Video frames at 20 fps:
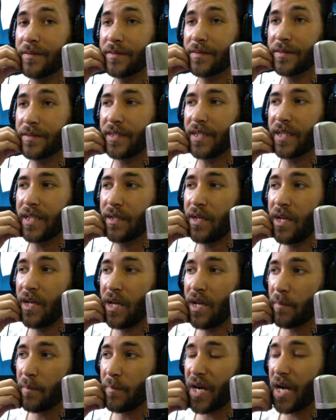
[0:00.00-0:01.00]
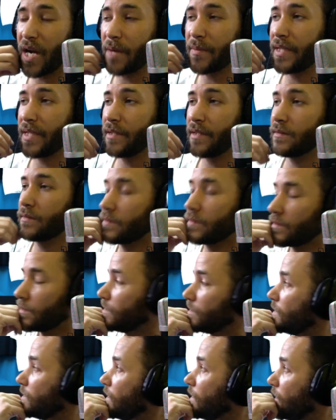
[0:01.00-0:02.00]
yeah. He but didn't I mean, trust me to do
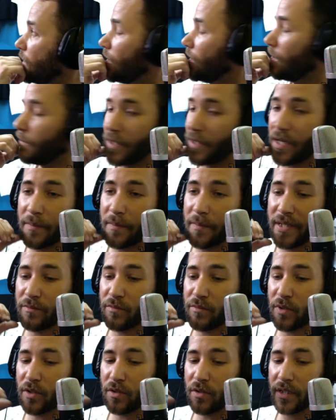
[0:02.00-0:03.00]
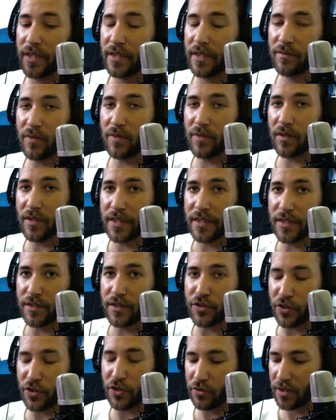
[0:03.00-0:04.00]
it. But I mean, really, really, and
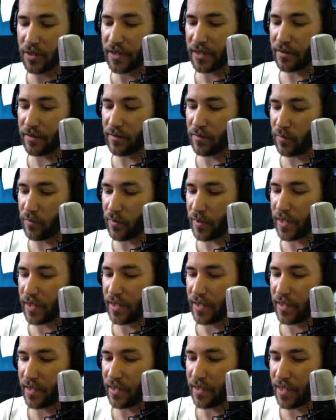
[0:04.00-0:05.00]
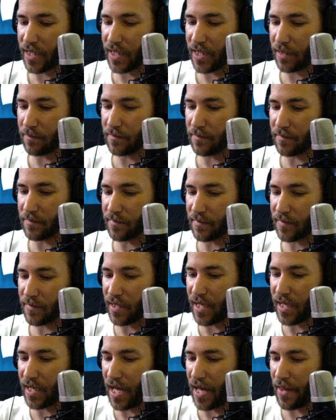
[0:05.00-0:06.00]
truly, we um,
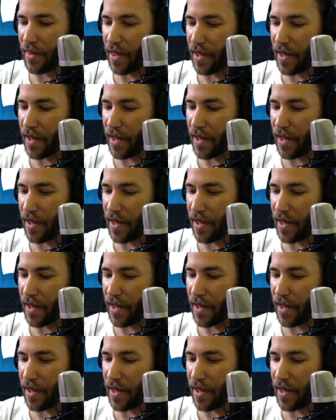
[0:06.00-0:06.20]
I, I